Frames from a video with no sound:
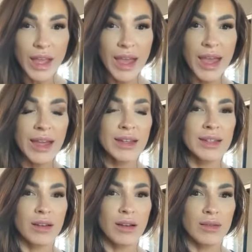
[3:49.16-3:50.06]

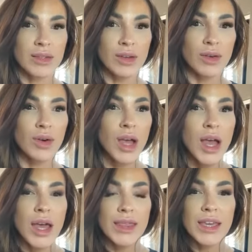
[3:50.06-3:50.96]
and also
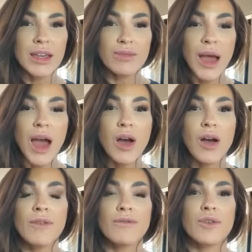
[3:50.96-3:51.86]
think
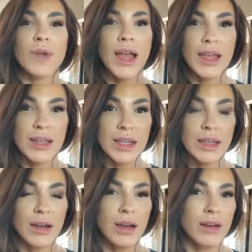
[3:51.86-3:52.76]
about a
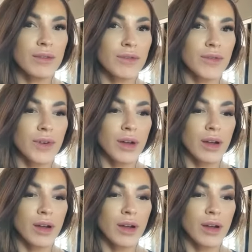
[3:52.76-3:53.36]
variety of